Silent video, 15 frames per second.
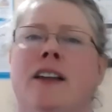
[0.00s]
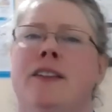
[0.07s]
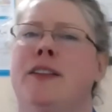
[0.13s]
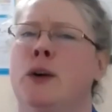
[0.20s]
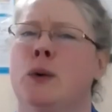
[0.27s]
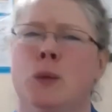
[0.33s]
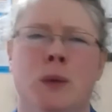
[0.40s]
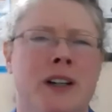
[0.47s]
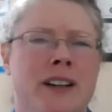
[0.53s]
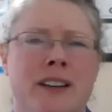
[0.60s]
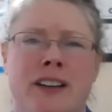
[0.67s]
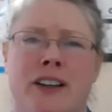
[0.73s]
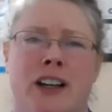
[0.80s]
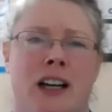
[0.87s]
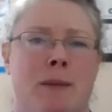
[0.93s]
they're really
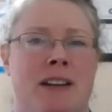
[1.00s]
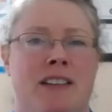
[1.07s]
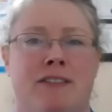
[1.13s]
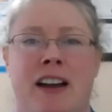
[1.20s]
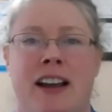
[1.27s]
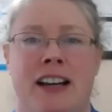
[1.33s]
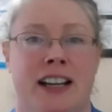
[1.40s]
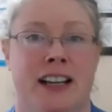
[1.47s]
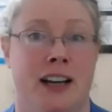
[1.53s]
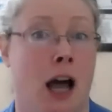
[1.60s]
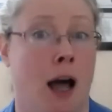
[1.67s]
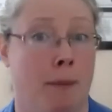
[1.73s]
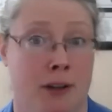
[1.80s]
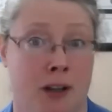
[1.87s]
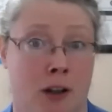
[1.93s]
going to be fighting an
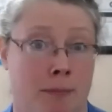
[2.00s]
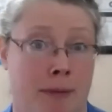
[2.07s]
uphill